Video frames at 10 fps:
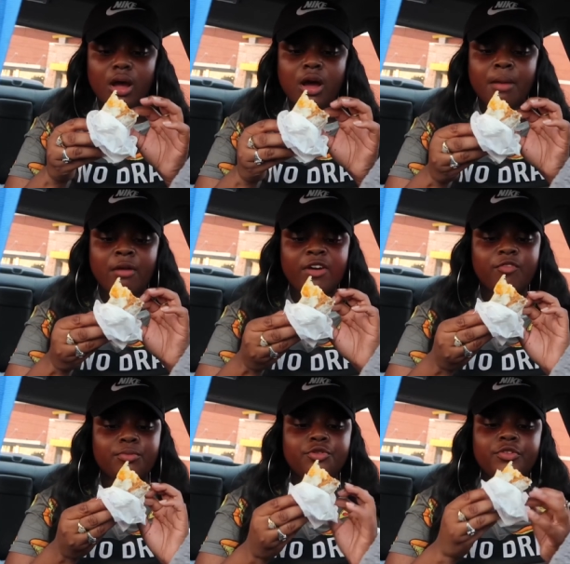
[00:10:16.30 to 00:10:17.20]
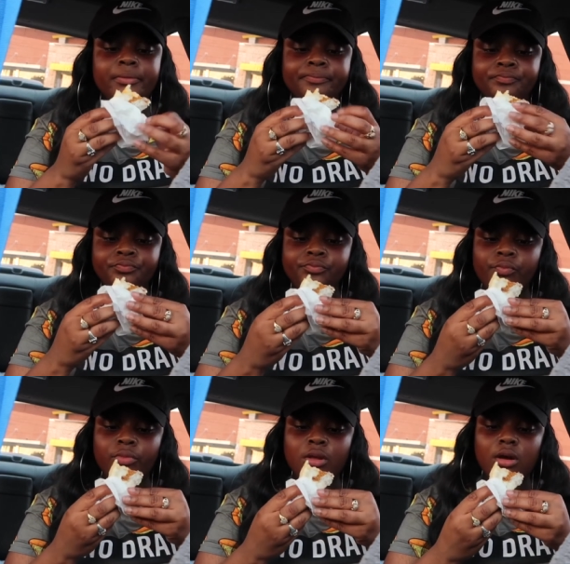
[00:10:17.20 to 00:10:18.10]
um, my favorite movie.
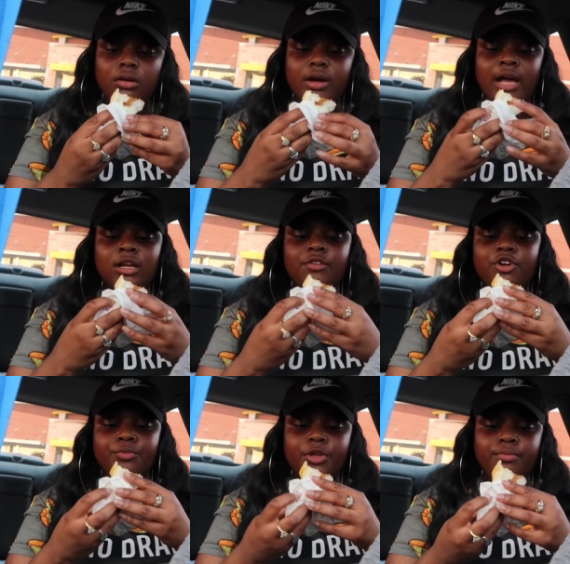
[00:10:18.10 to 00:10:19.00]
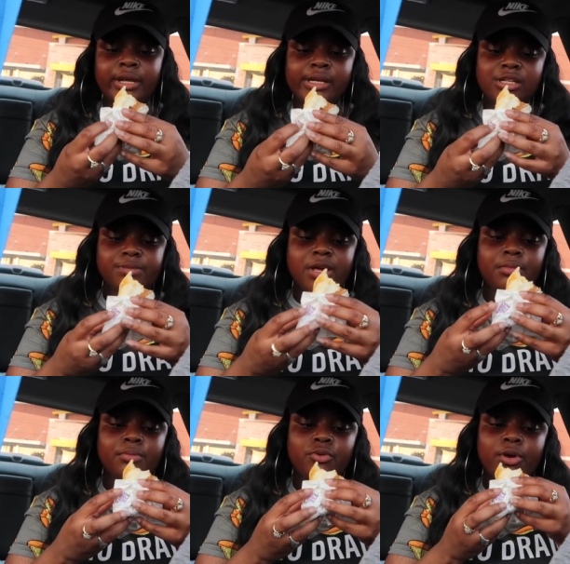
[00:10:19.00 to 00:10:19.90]
I love Don't Be a Menace,
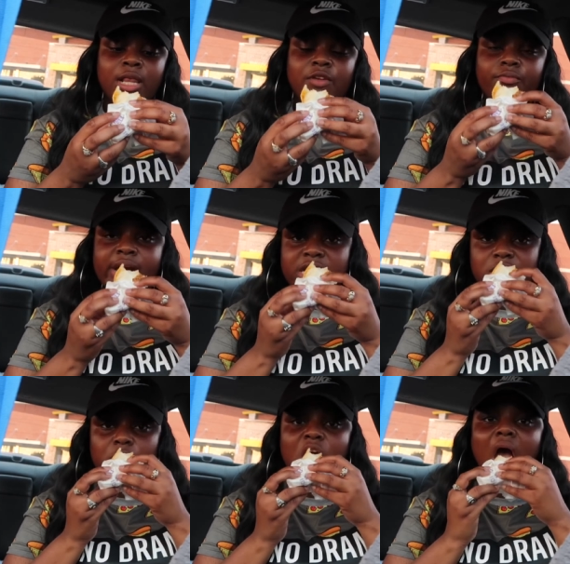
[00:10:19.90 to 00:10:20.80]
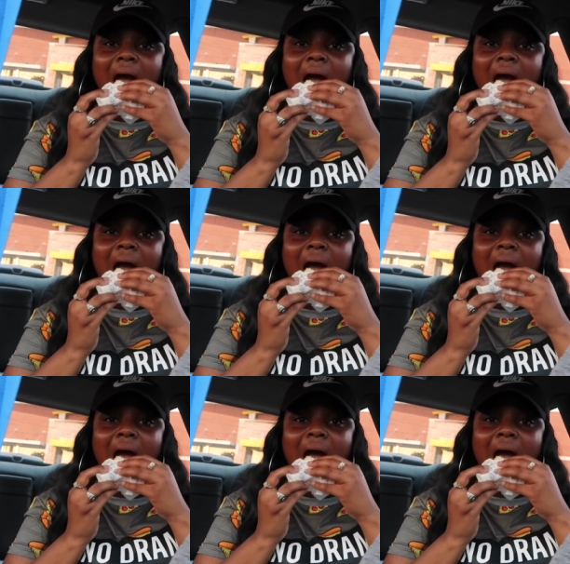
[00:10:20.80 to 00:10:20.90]
Baby Boy, Love Basketball.